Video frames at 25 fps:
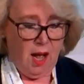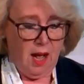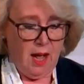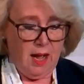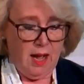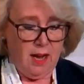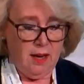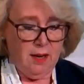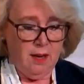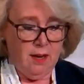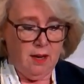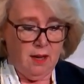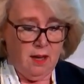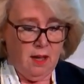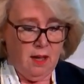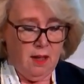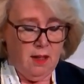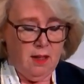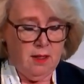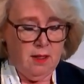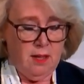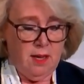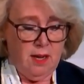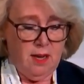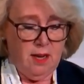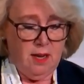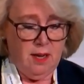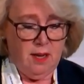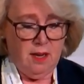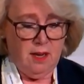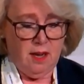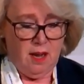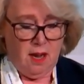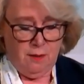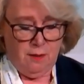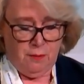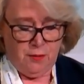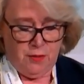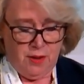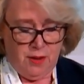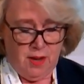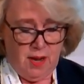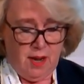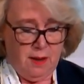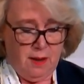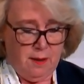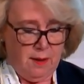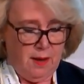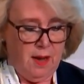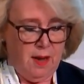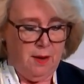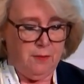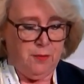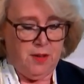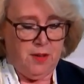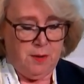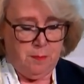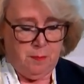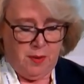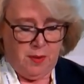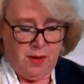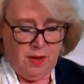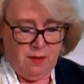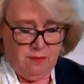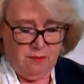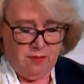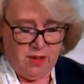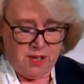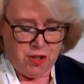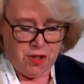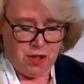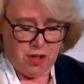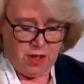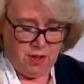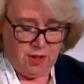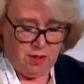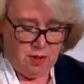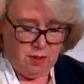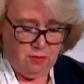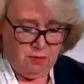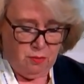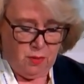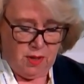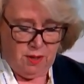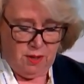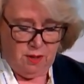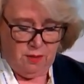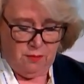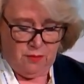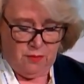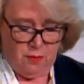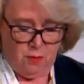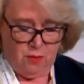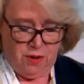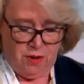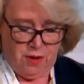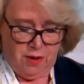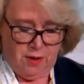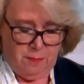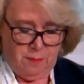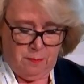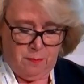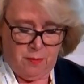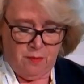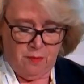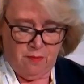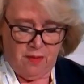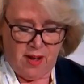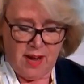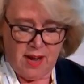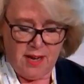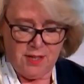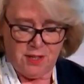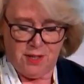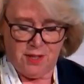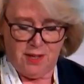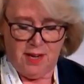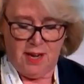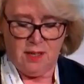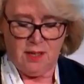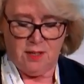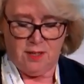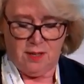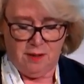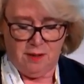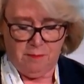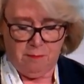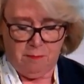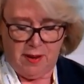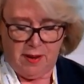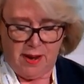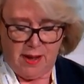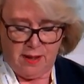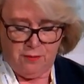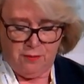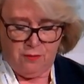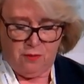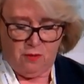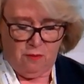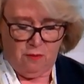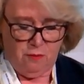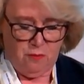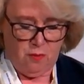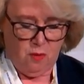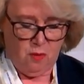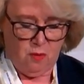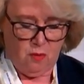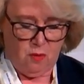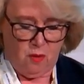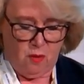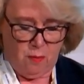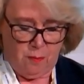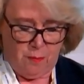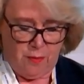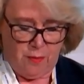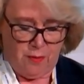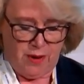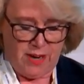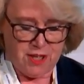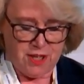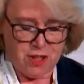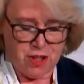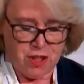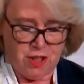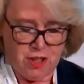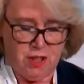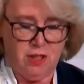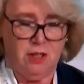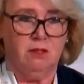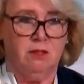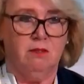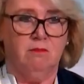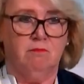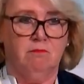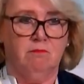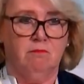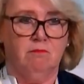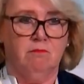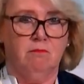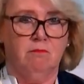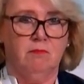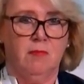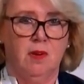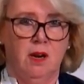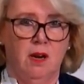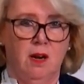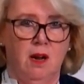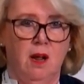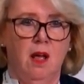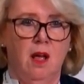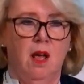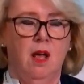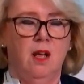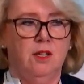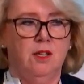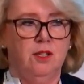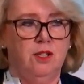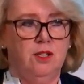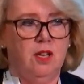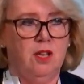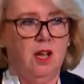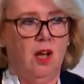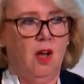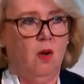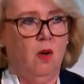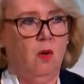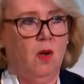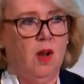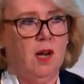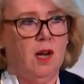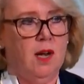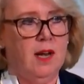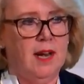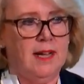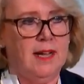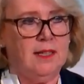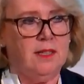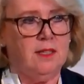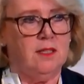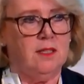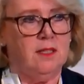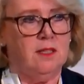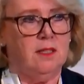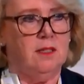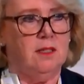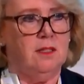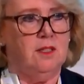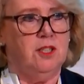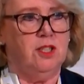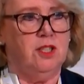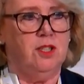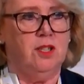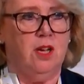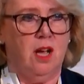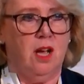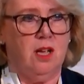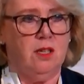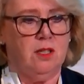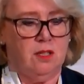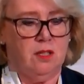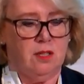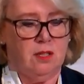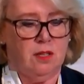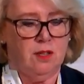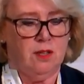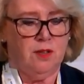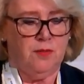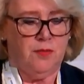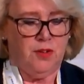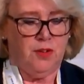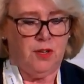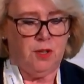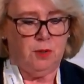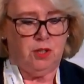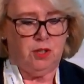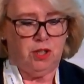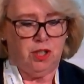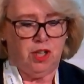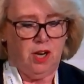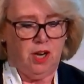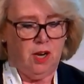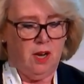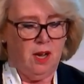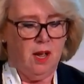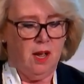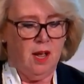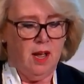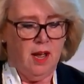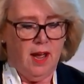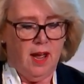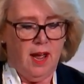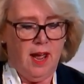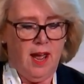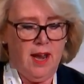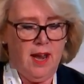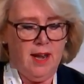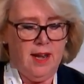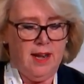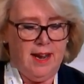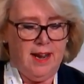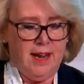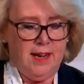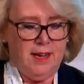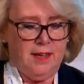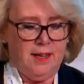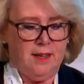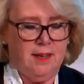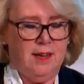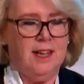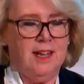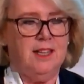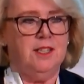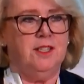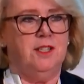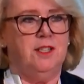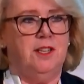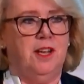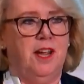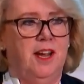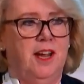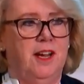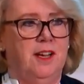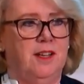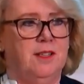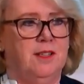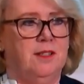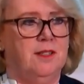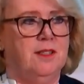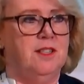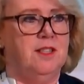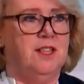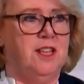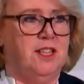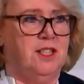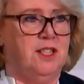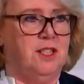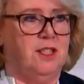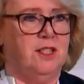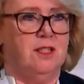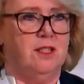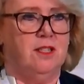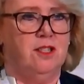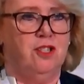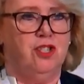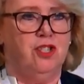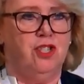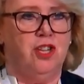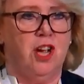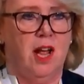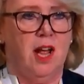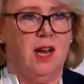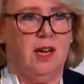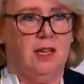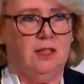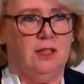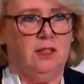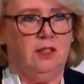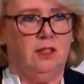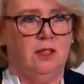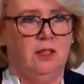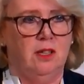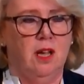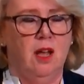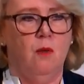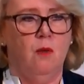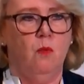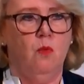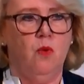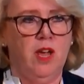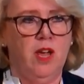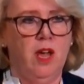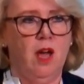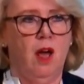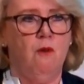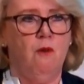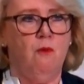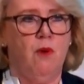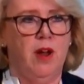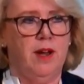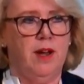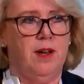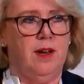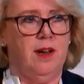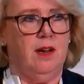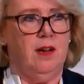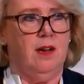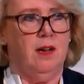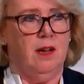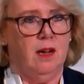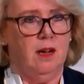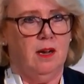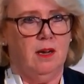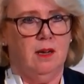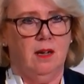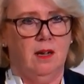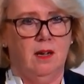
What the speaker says: And the FTP Vision 2040 provides an excellent platform for cooperation. So let's discuss the future and let's take this challenge. We are ready.